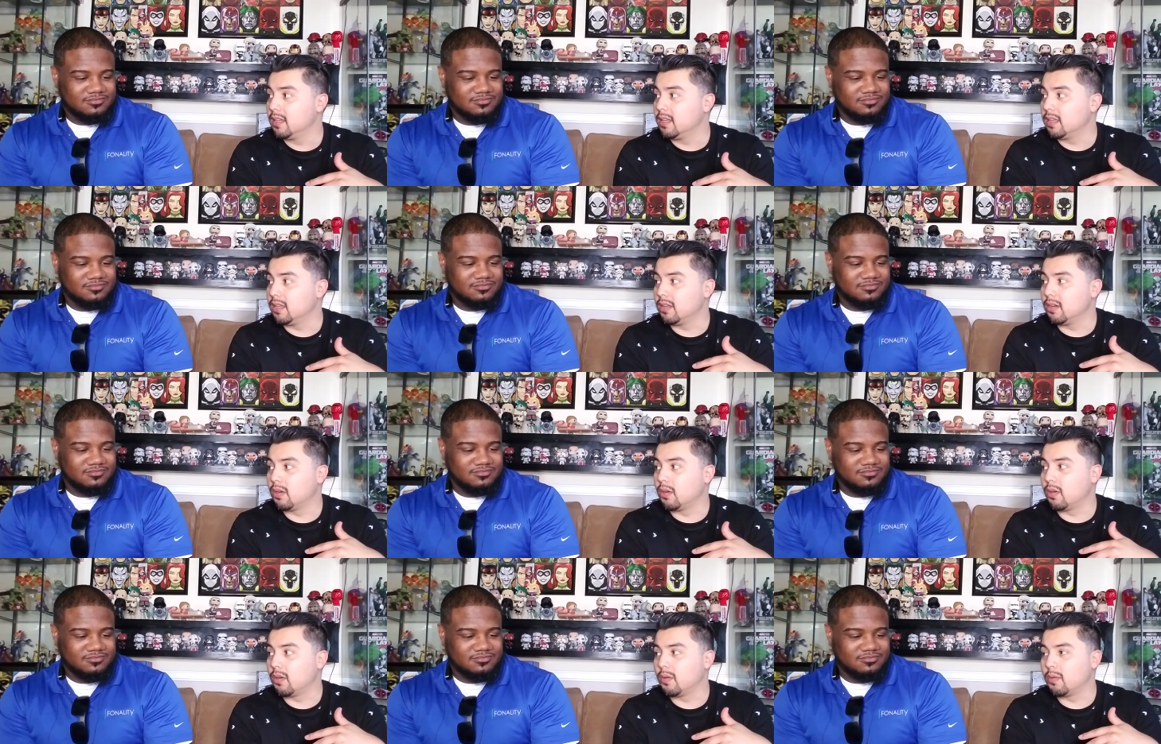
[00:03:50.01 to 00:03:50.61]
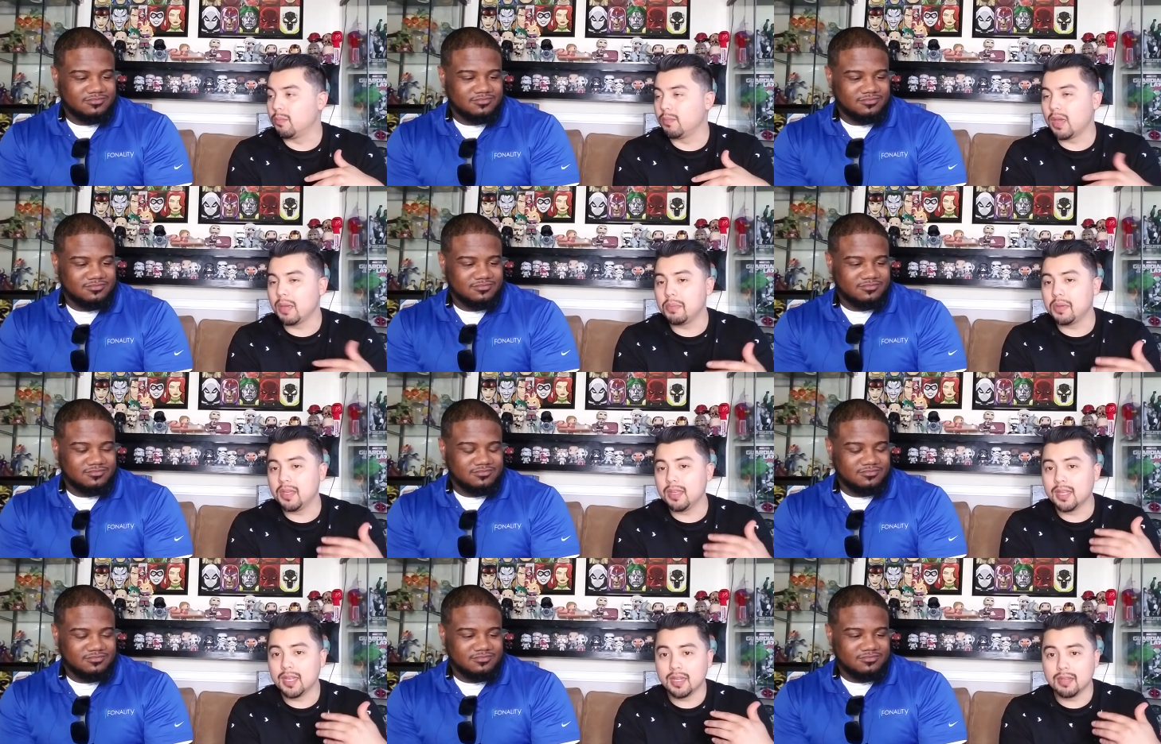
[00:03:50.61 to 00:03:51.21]
Speaker 1: you know
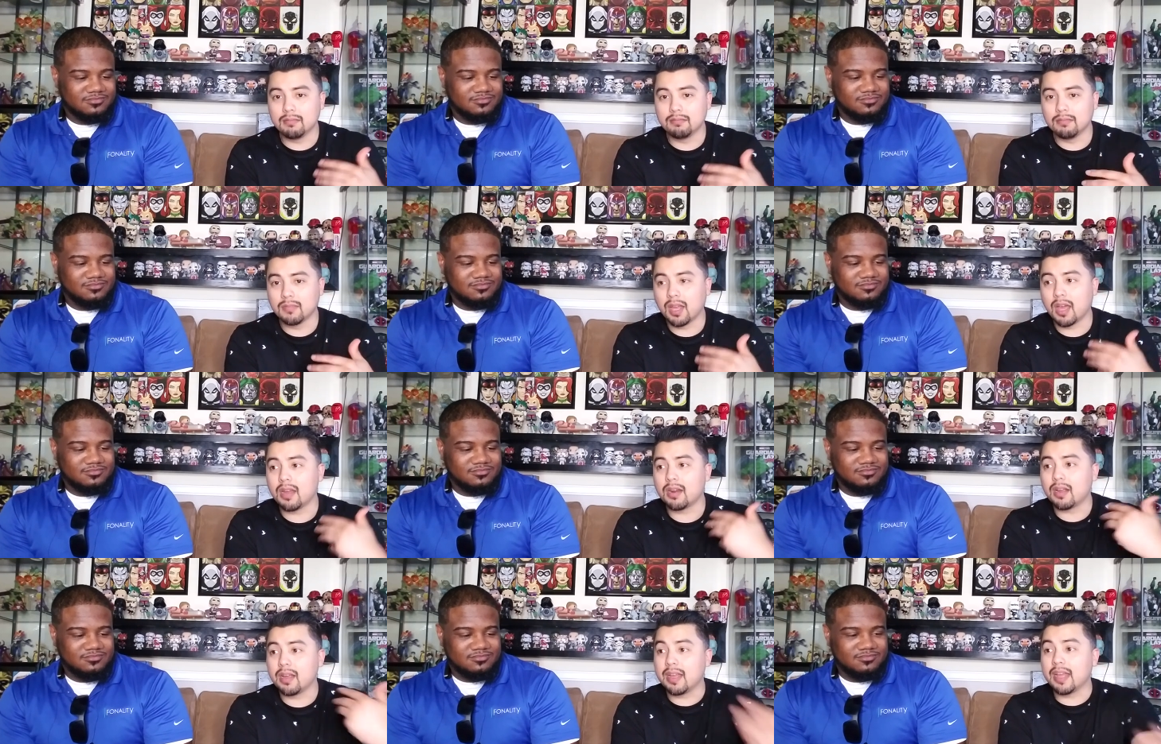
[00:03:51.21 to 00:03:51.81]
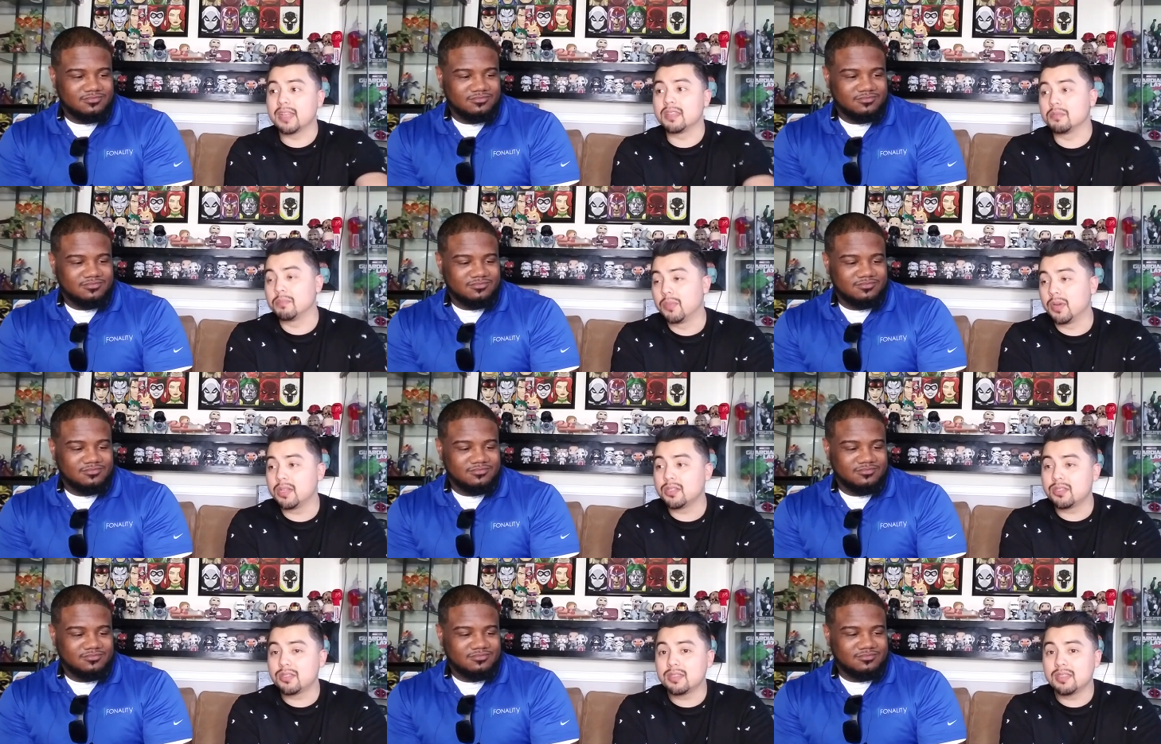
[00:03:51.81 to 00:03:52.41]
maybe not as
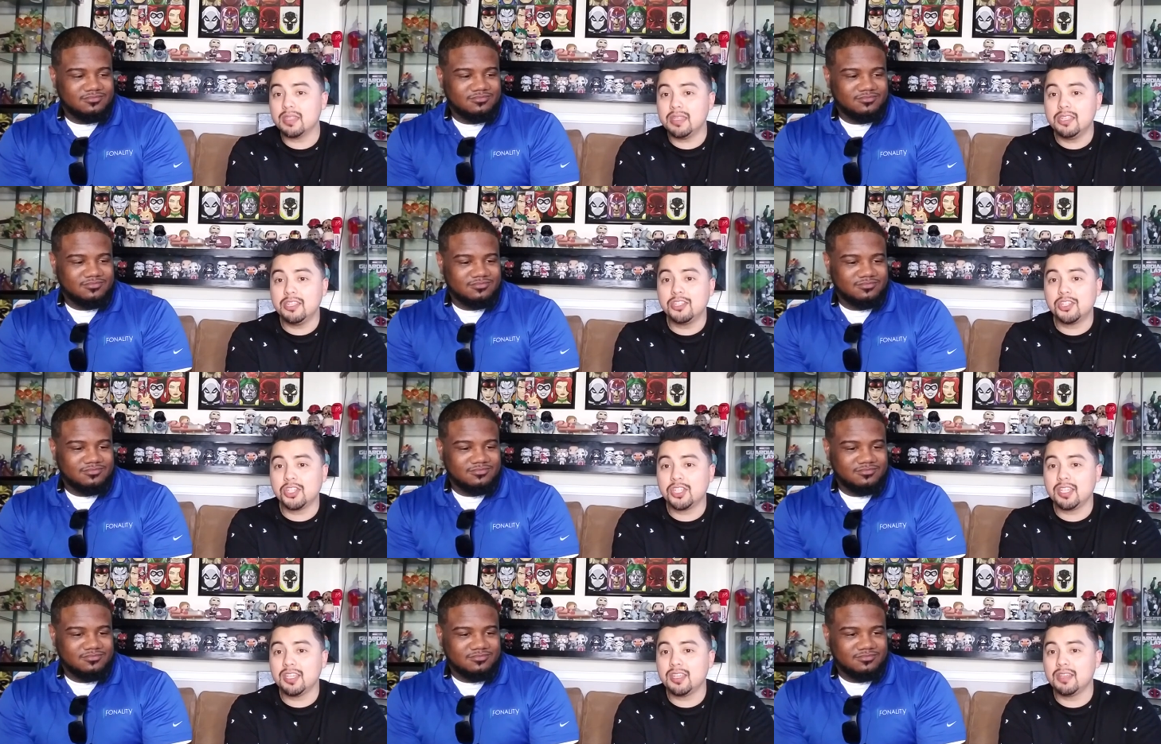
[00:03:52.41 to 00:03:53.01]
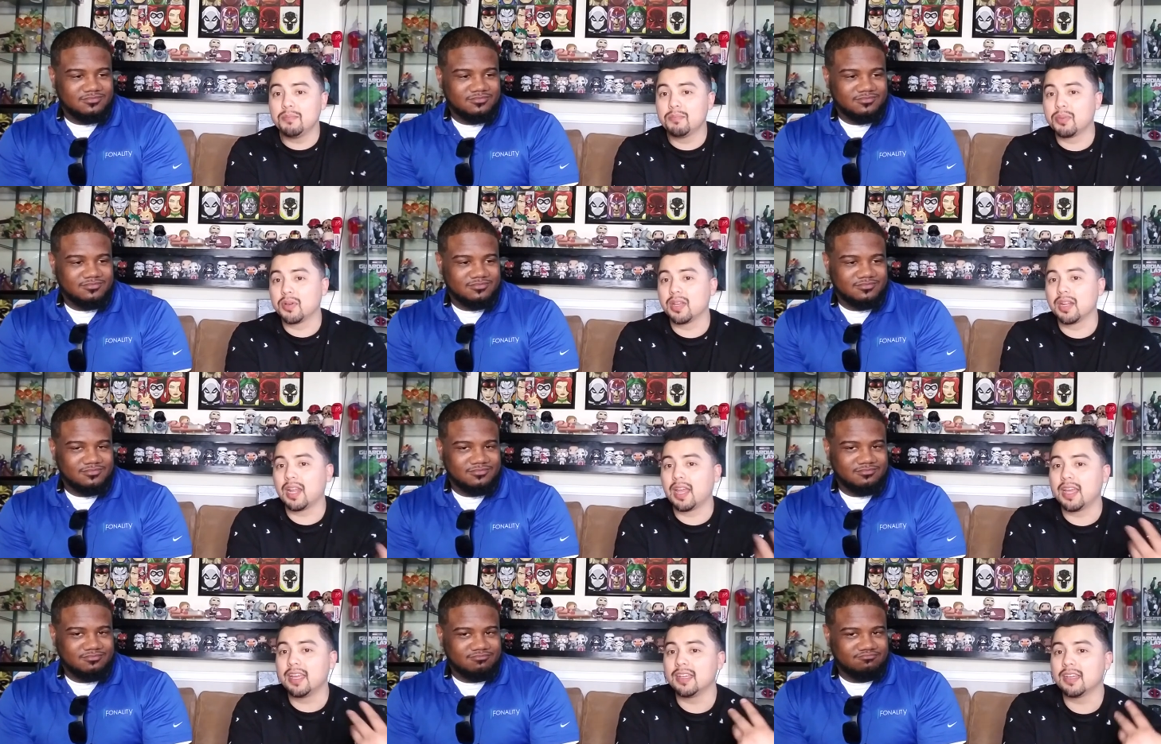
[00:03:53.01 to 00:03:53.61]
much cg but
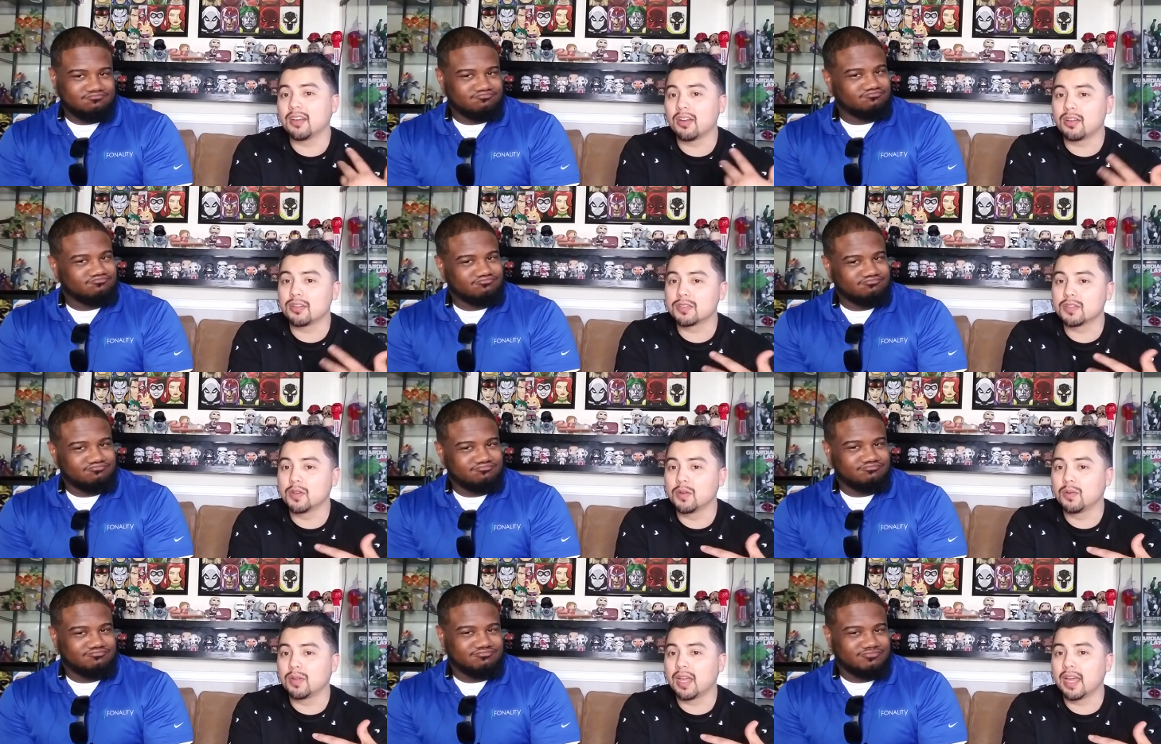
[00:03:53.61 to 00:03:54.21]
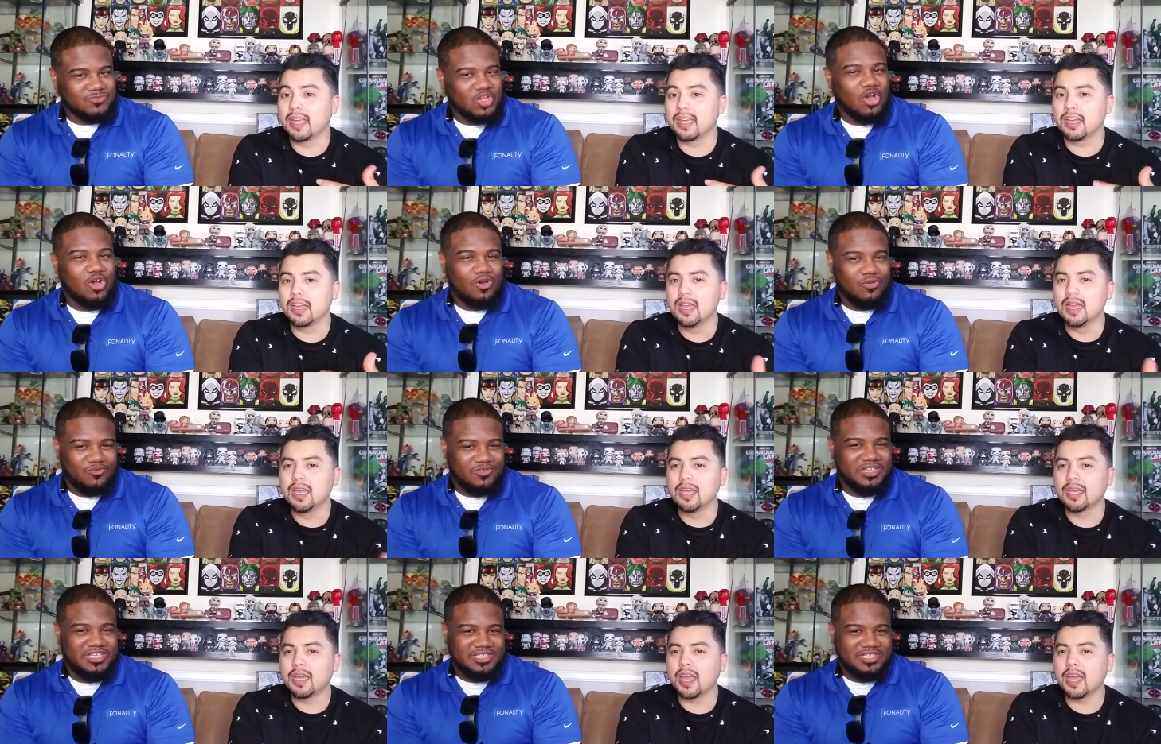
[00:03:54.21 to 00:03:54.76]
like also like Hopefully.